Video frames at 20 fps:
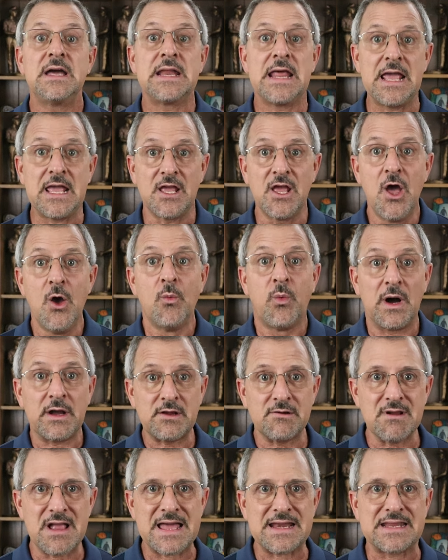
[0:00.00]
And hey, while
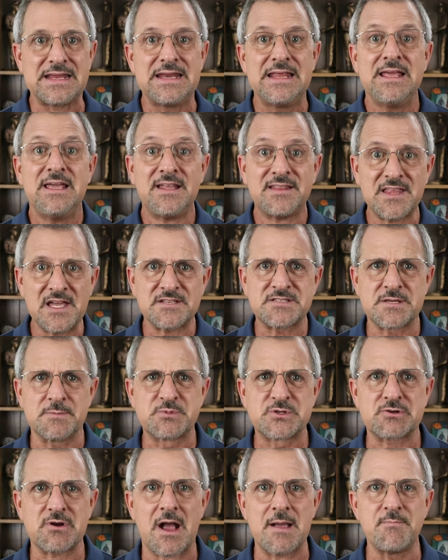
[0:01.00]
you're at it, hit that
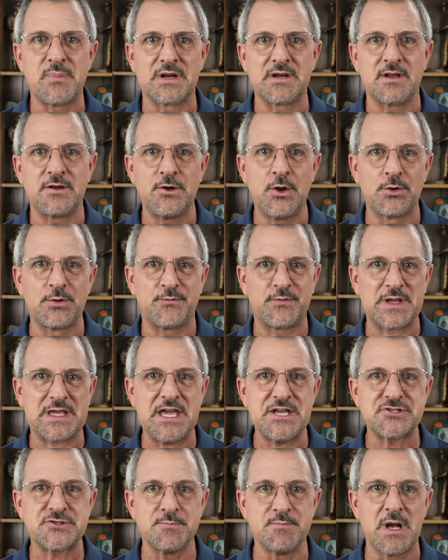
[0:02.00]
subscribe button and
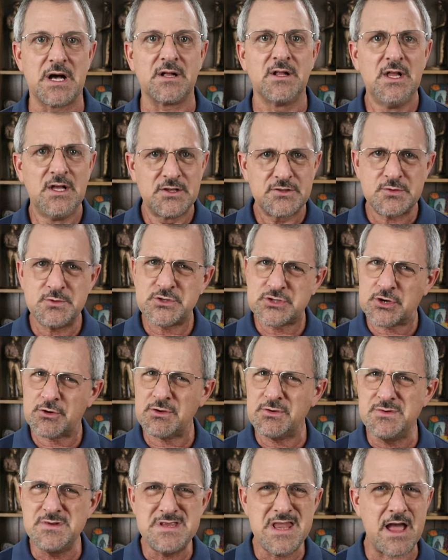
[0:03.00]
notification bell to
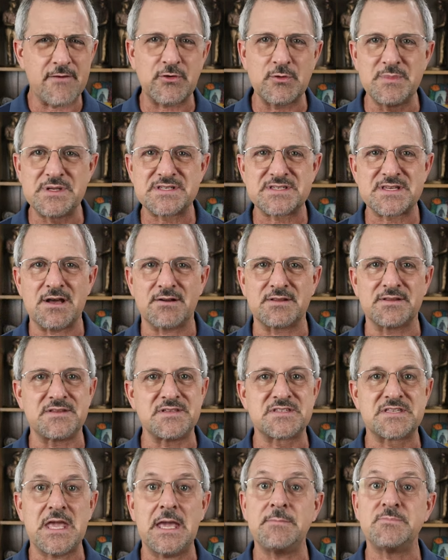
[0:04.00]
ensure you never miss out on
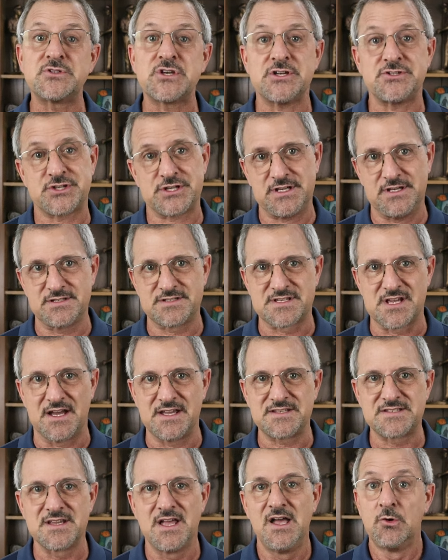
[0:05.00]
these game-changing
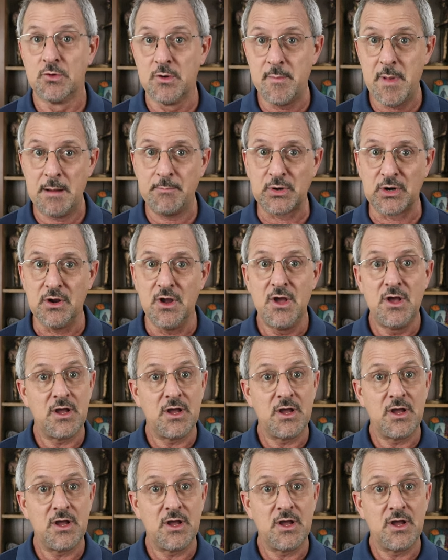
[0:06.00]
insights. Remember,